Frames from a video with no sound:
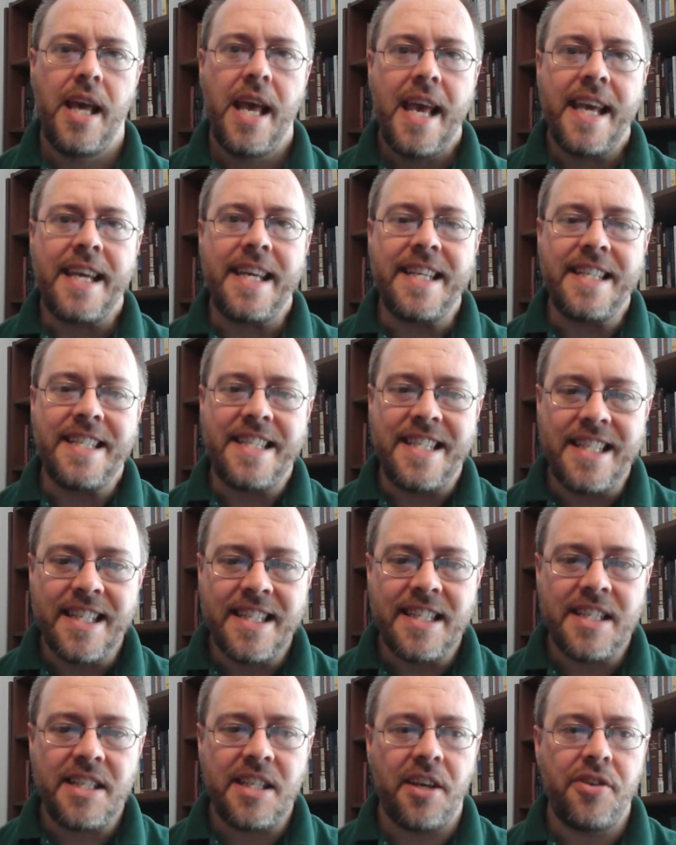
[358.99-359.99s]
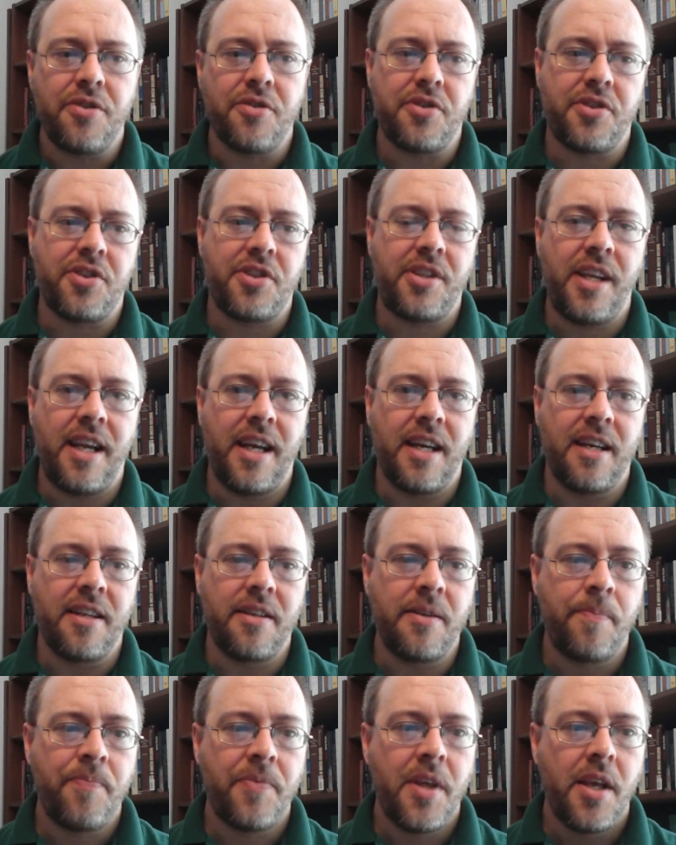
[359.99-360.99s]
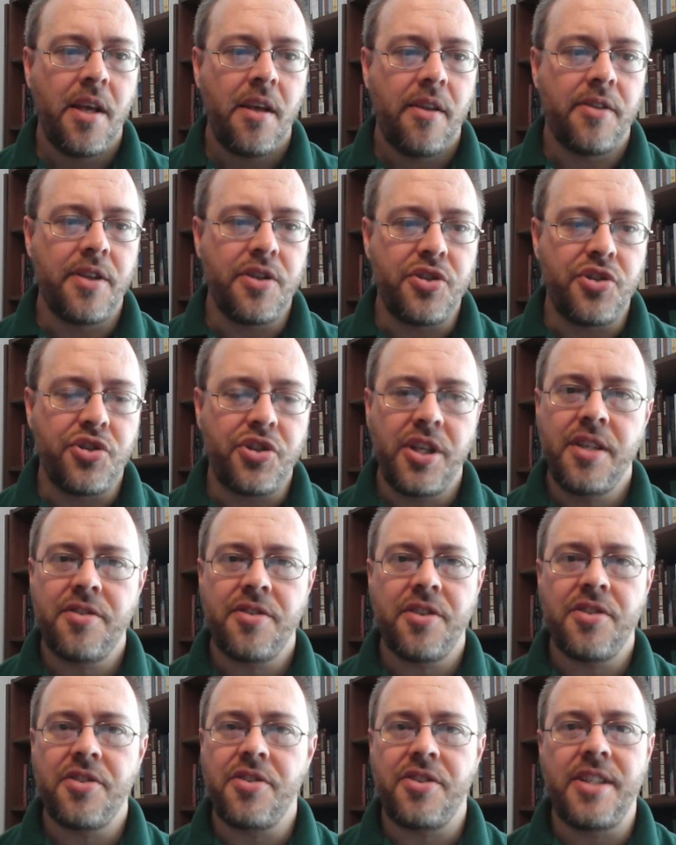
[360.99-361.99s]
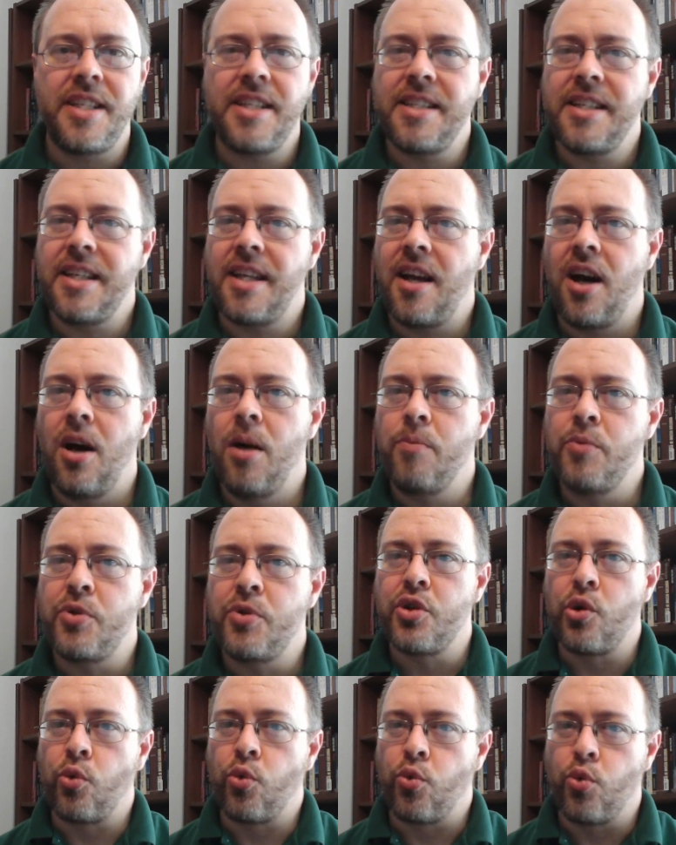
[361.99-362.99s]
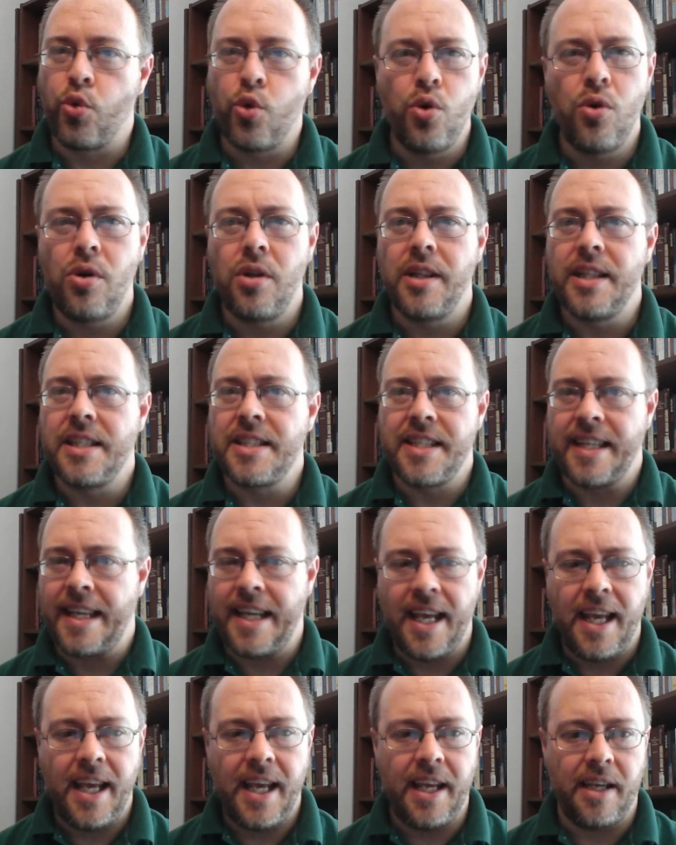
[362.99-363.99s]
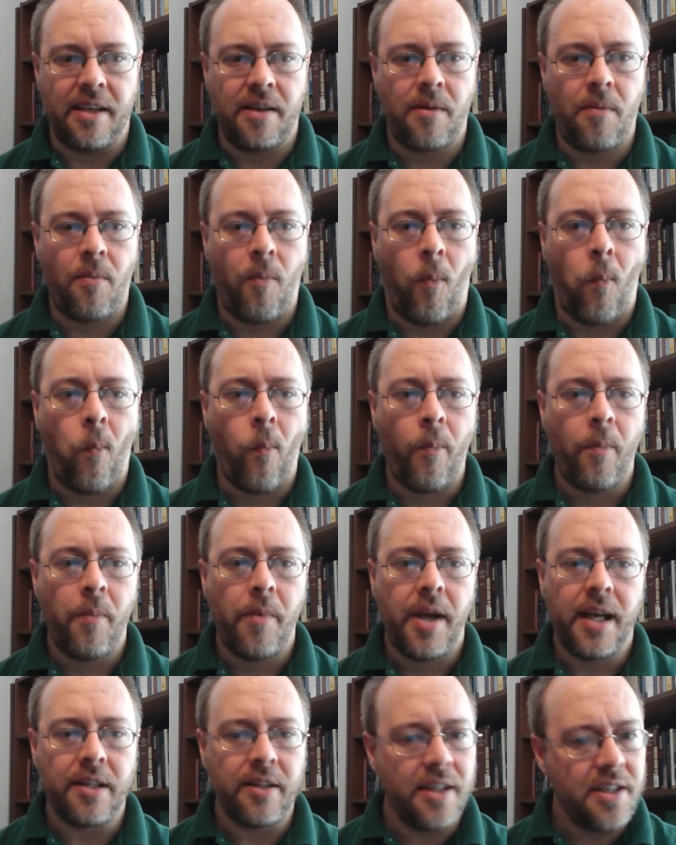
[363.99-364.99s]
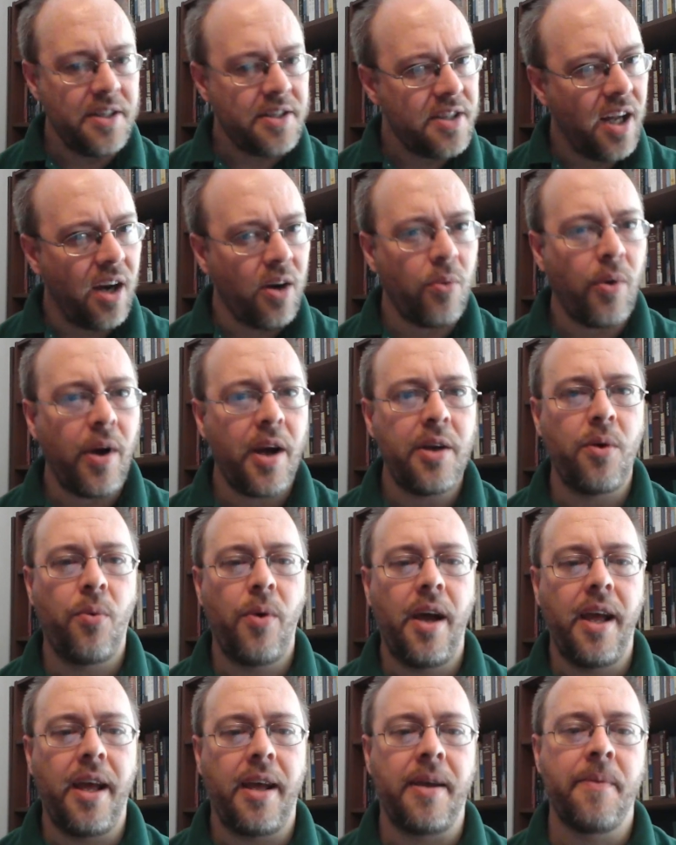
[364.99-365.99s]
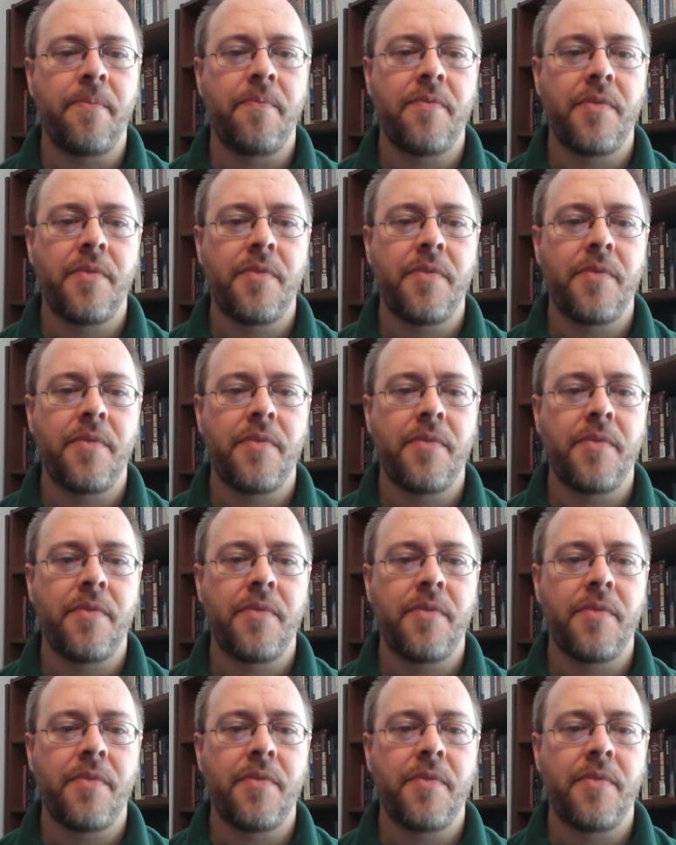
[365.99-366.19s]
He didn't understand that Jesus didn't come rule as a king, at least not right away.